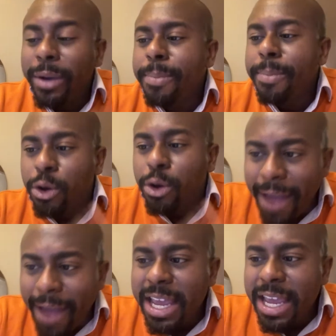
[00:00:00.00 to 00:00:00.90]
be
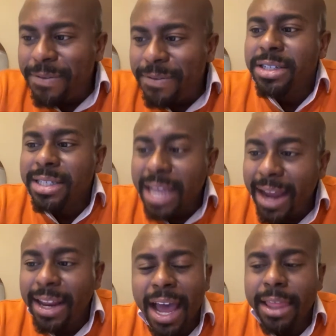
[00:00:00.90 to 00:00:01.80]
crafting a fascist
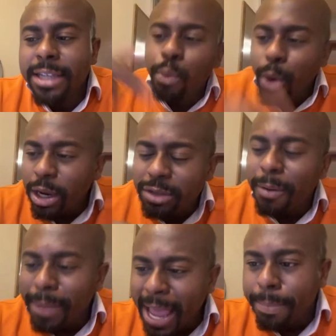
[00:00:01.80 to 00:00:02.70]
ideology that works
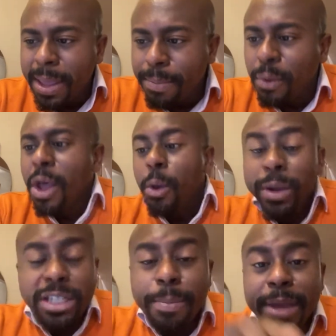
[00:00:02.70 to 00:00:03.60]
for black people.
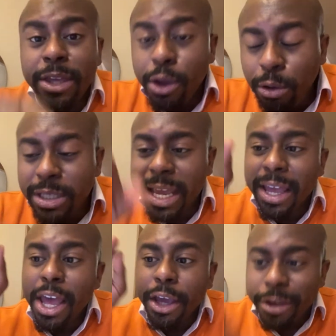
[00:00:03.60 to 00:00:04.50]
We should be
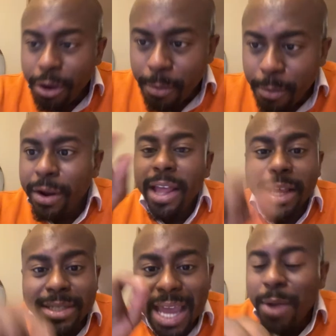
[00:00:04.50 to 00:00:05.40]
using humor
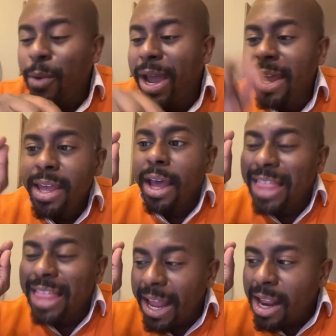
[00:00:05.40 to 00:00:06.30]
the same way
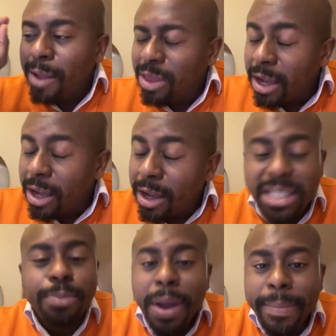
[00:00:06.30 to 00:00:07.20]
that the white
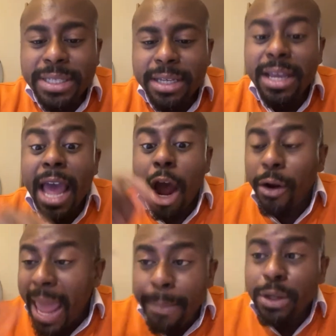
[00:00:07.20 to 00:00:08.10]
supremacists
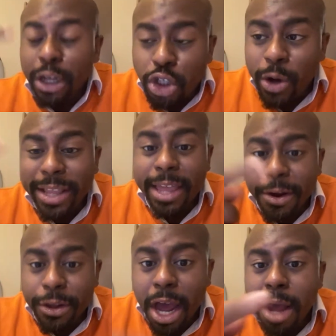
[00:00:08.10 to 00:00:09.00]
are able to trick
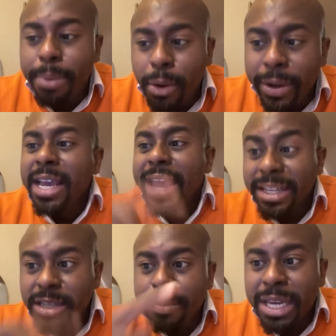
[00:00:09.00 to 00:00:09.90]
their young boys
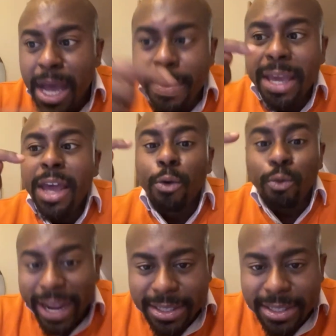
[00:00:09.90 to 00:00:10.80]
into becoming
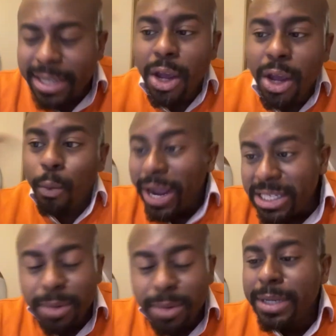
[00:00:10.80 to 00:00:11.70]
racist, white
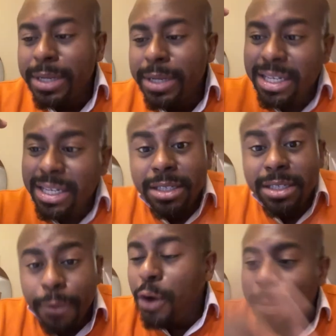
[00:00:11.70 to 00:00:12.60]
supremacists,
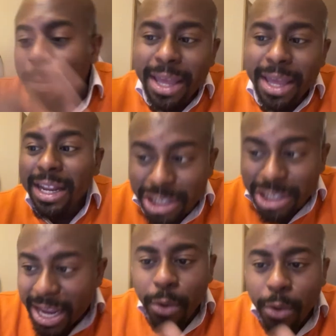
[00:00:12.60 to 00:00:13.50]
xenophobic,
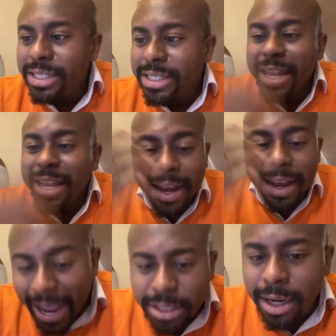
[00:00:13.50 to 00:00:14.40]
jingoistic,
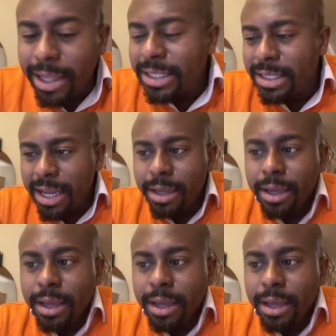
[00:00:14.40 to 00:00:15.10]
nationalistic